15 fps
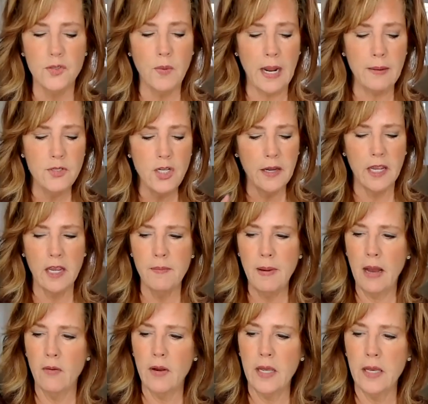What I'm talking
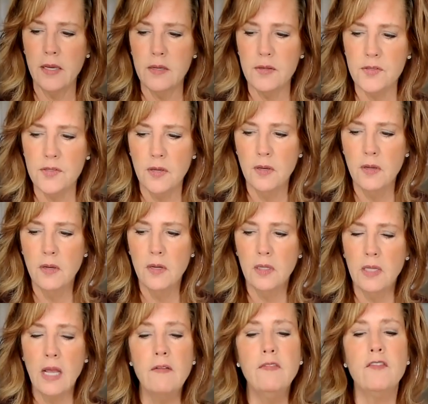about is
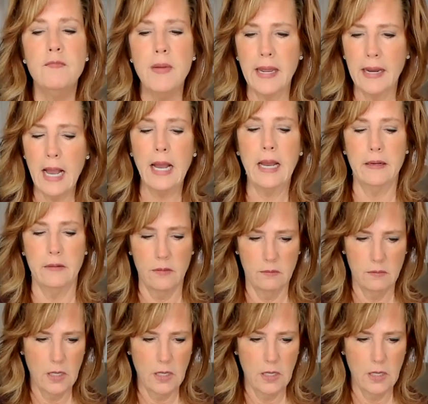love of mankind.